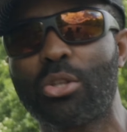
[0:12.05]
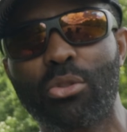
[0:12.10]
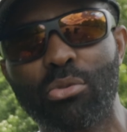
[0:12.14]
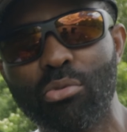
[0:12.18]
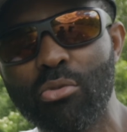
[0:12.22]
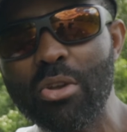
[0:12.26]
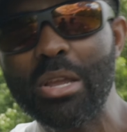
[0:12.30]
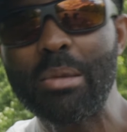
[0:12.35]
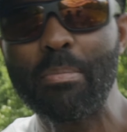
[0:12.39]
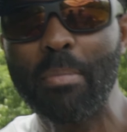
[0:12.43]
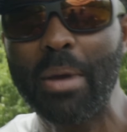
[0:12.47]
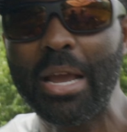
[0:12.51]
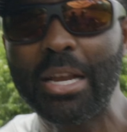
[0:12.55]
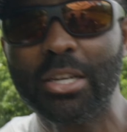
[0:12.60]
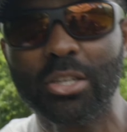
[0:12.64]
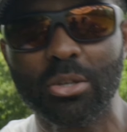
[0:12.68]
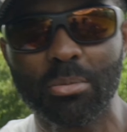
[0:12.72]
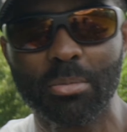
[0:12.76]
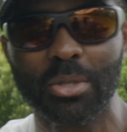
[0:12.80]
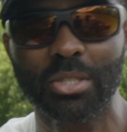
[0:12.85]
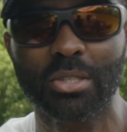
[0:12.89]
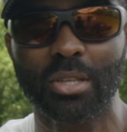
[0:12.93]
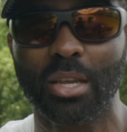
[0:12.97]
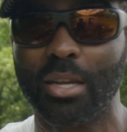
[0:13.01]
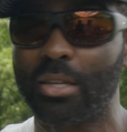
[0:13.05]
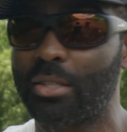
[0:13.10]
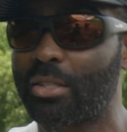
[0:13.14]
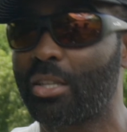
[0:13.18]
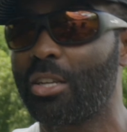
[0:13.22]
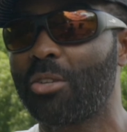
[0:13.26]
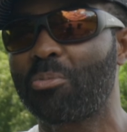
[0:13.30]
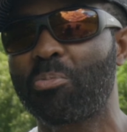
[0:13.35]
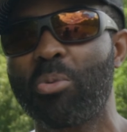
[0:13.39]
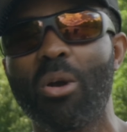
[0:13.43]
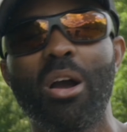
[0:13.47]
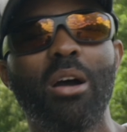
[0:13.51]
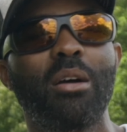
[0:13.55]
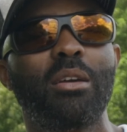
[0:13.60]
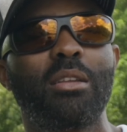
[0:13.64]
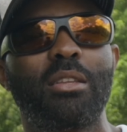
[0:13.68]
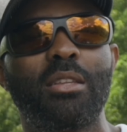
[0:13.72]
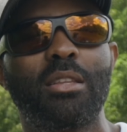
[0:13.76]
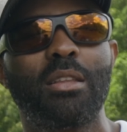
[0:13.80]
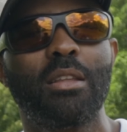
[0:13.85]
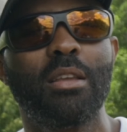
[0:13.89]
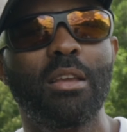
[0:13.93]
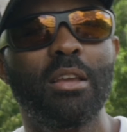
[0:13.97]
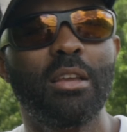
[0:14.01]
3 major mistakes. There's probably
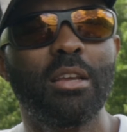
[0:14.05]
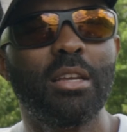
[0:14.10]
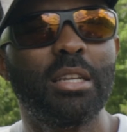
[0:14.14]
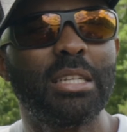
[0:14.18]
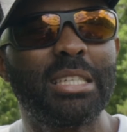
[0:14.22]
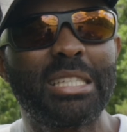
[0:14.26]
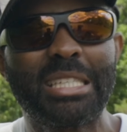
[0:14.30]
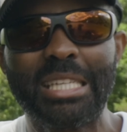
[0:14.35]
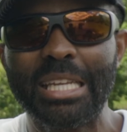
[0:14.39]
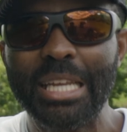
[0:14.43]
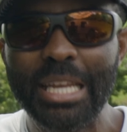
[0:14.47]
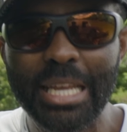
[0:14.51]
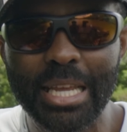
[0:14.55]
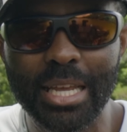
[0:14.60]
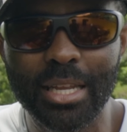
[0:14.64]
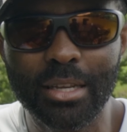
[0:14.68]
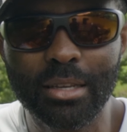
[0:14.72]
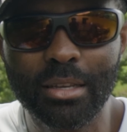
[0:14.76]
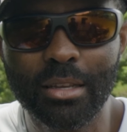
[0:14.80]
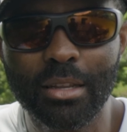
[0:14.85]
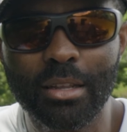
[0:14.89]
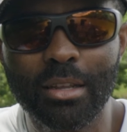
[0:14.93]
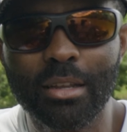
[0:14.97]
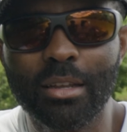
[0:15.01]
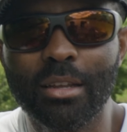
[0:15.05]
10